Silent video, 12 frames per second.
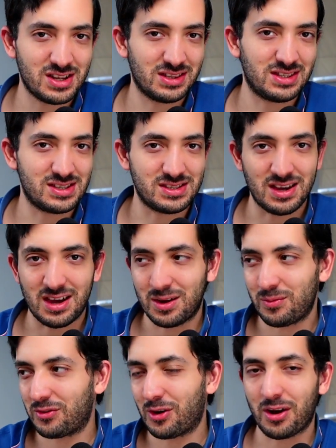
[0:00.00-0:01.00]
our dessert.
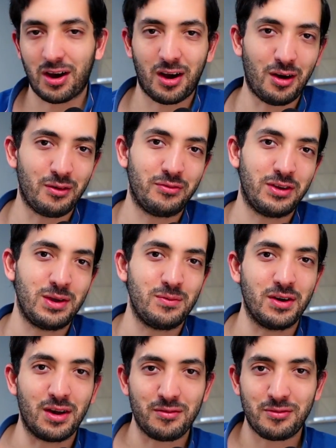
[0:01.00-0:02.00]
We've got our coffee. We've
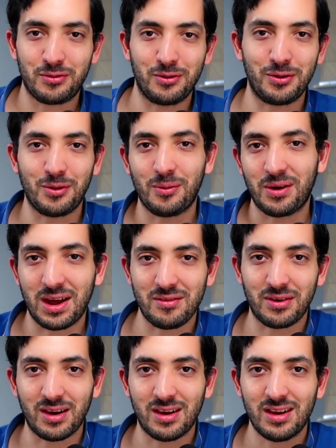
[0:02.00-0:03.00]
got our food or
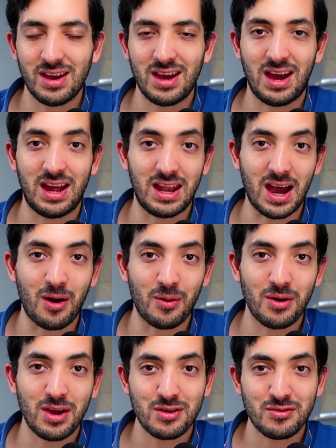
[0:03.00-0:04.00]
whatever. And
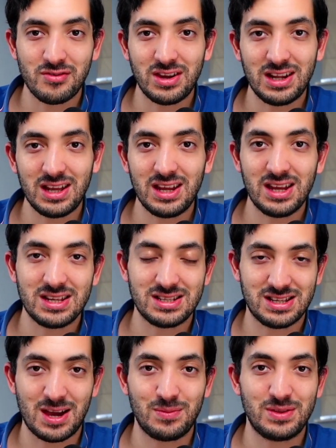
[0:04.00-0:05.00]
now really it's
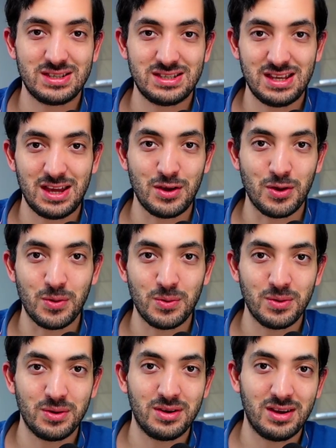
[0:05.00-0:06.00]
time to see you
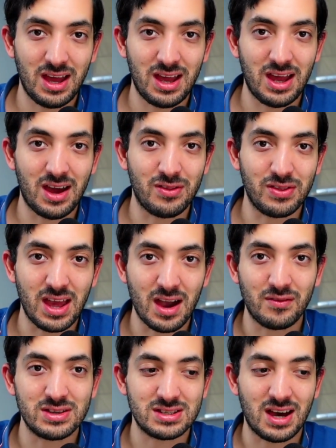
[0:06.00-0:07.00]
on the
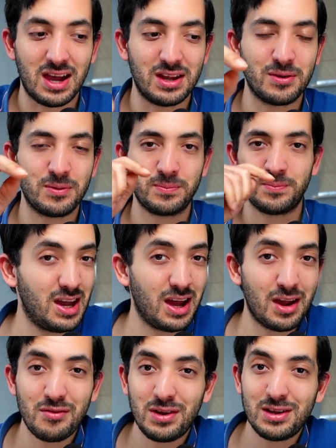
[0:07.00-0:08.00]
other side. And
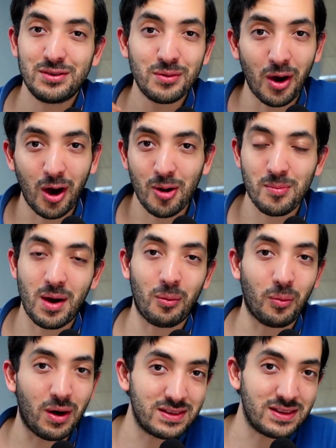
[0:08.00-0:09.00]
I really do hope that
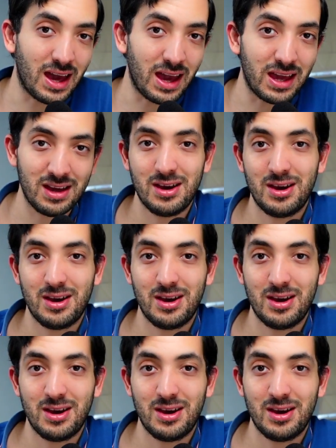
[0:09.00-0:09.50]
one day